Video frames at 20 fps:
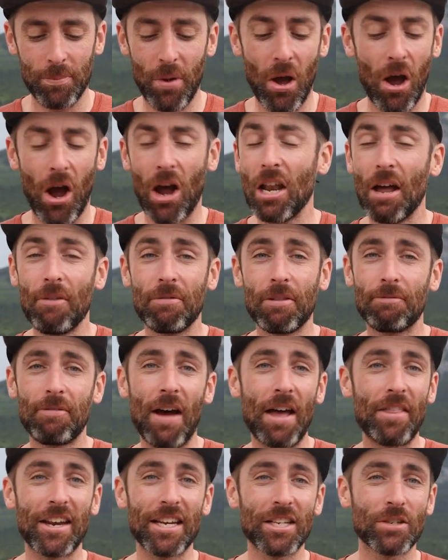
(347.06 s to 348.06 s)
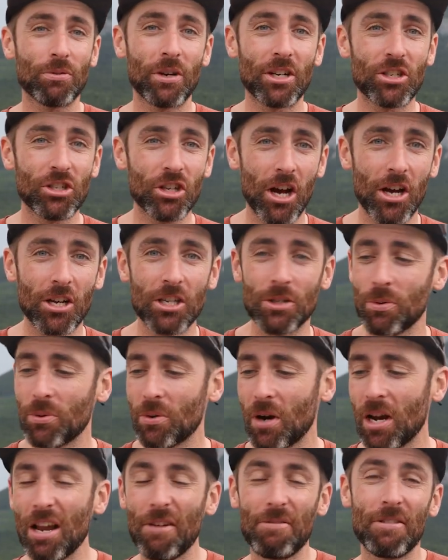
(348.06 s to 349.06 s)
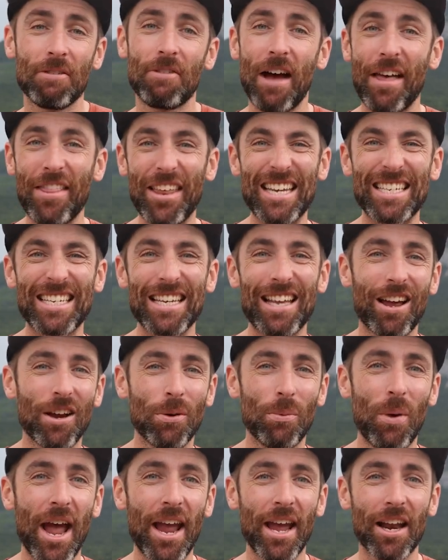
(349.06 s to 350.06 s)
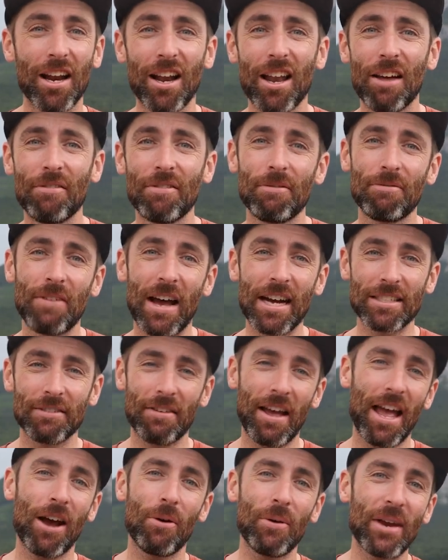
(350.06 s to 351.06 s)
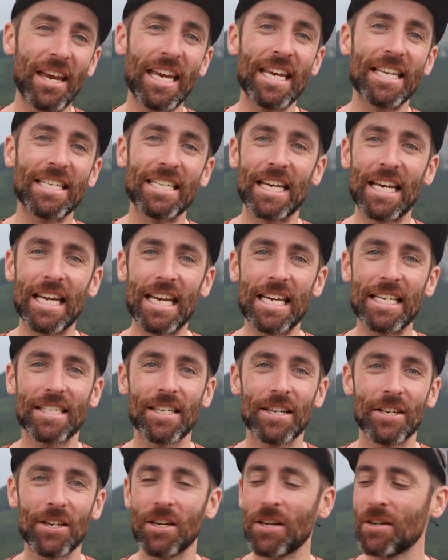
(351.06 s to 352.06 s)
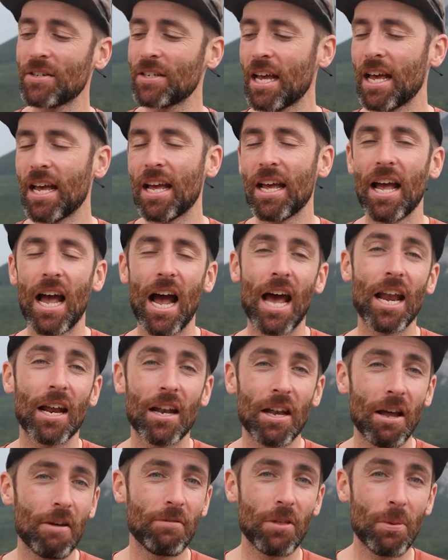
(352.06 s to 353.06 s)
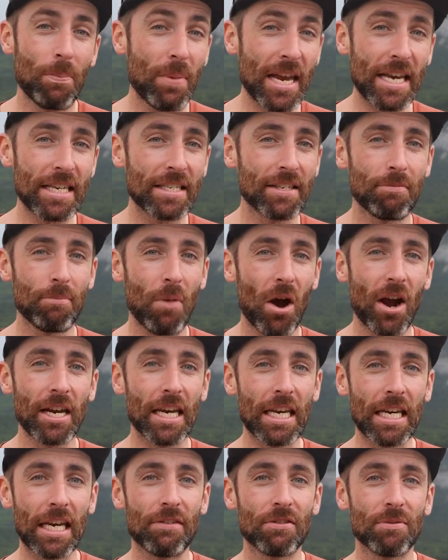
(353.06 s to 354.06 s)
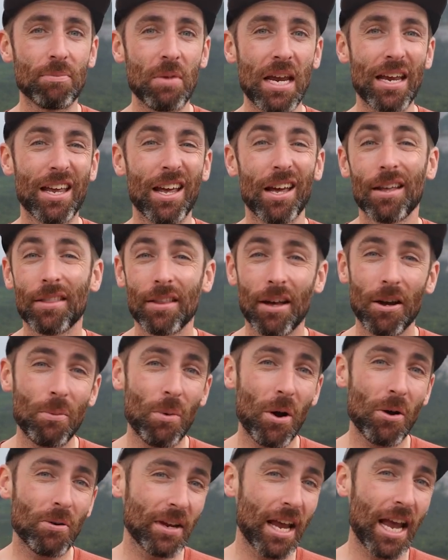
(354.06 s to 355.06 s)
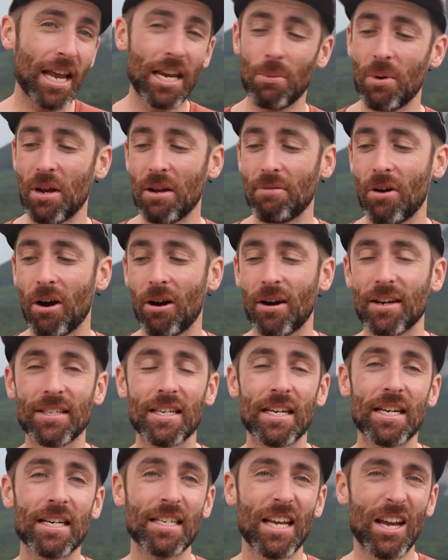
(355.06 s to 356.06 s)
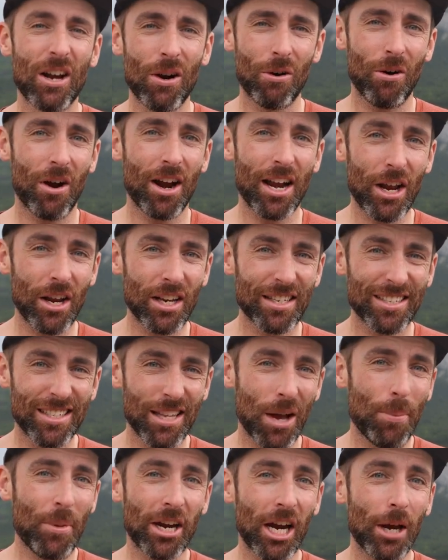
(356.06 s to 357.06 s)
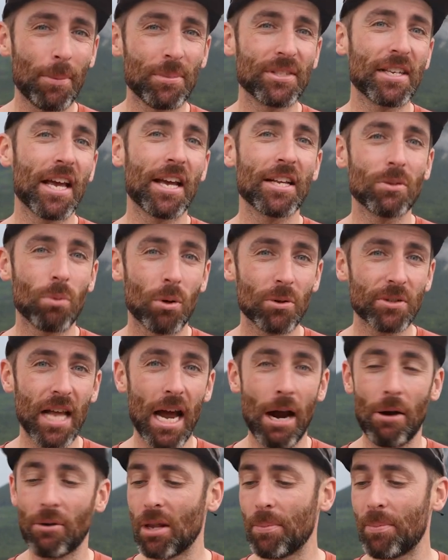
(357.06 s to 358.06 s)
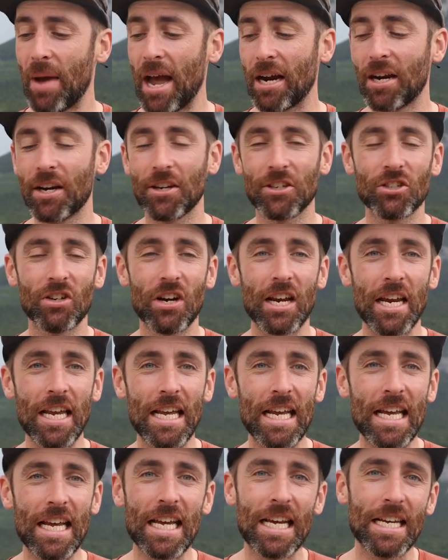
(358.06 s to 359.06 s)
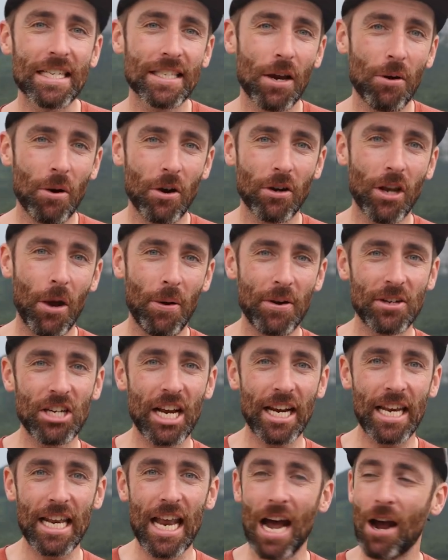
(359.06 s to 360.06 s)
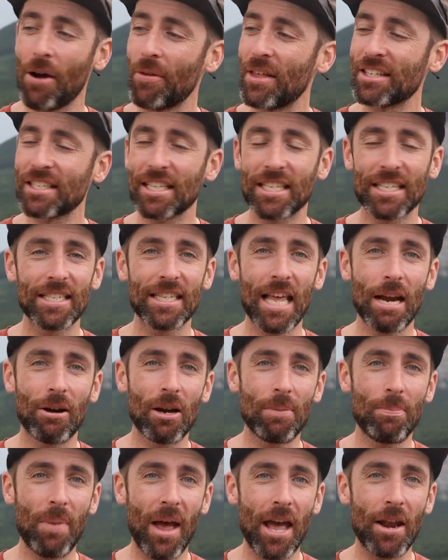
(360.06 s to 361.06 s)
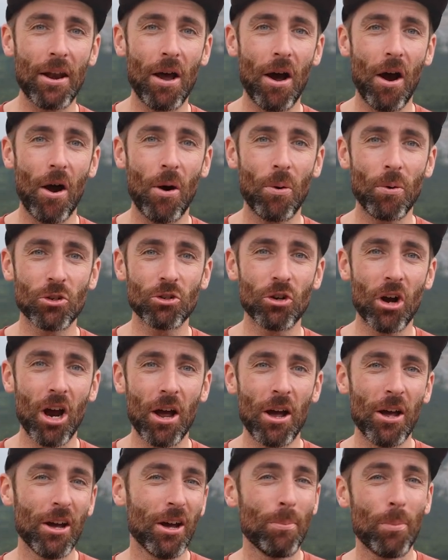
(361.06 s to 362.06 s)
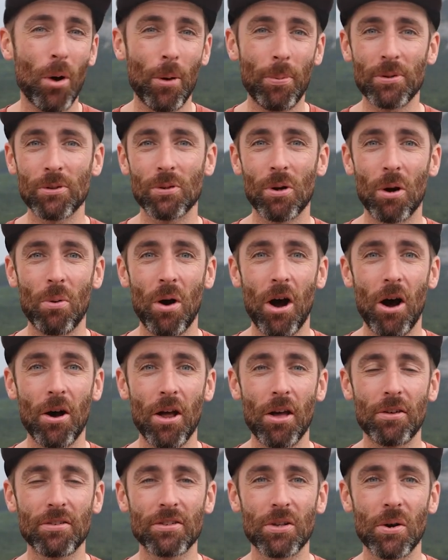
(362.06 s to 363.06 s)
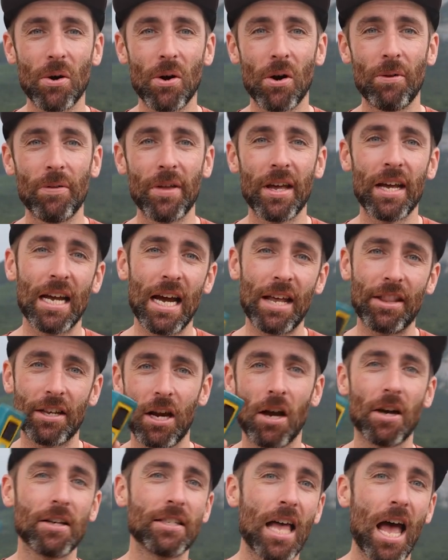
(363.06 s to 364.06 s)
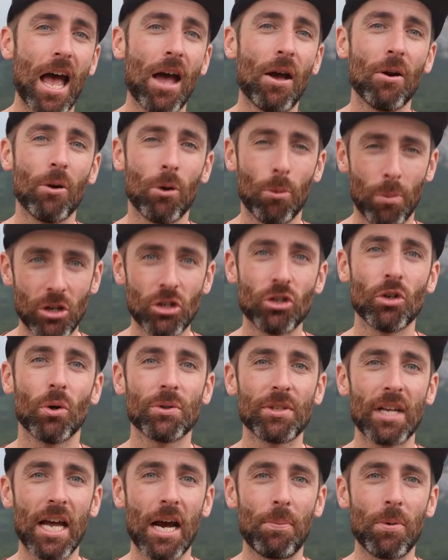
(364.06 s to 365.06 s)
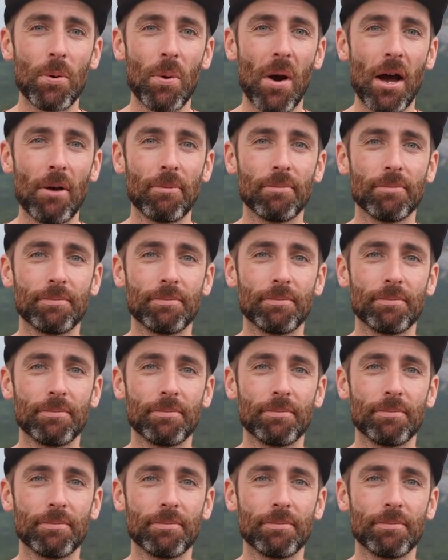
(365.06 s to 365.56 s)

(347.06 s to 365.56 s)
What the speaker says: But I love the fact that it's rechargeable, I love the fact that it's lightweight, and I love the fact of how easy it is to use, and I love the peace of mind it gives me that I won't get any weird viruses or any stomach upsets whilst out in the backcountry. So go and check it out. That's the Steripen Ultra. Pop into a Wild Earth store and the guys there will be sure to help you out.